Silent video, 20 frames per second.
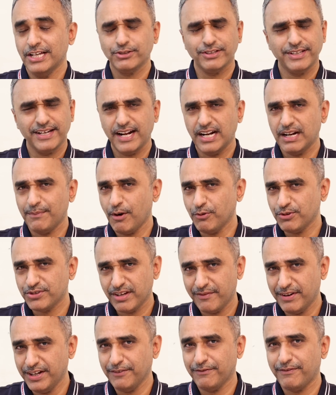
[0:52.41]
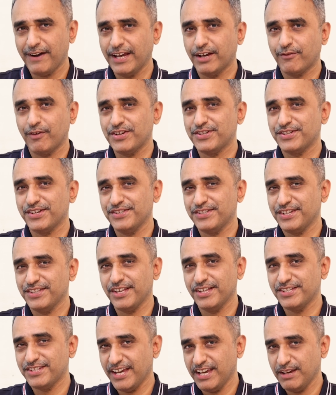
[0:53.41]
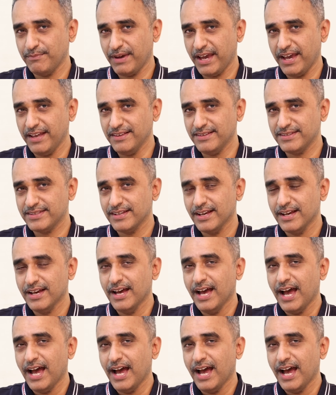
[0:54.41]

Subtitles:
So there are about 75 questions in the JEE Mains,